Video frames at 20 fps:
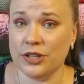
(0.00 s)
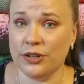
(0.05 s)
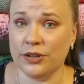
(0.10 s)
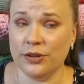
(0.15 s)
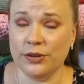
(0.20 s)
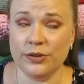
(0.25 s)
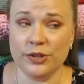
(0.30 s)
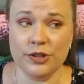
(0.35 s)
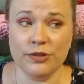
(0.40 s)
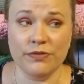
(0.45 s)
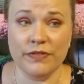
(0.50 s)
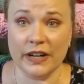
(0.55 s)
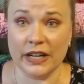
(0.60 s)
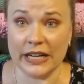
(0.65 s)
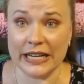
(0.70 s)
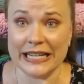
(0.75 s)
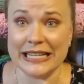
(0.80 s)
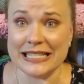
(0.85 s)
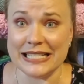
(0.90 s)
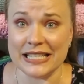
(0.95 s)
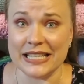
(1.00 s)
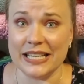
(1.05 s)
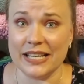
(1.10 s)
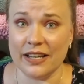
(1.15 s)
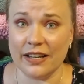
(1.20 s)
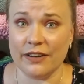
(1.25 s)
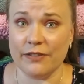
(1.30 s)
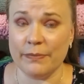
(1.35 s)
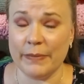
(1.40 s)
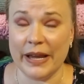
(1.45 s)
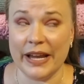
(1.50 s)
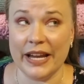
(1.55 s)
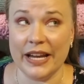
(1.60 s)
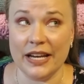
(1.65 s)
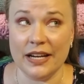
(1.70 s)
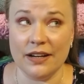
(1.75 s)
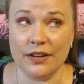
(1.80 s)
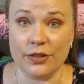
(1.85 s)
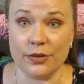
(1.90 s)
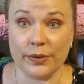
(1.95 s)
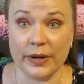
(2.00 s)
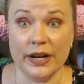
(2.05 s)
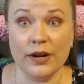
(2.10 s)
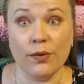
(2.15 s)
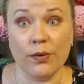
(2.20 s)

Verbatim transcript: you very easily could have made 3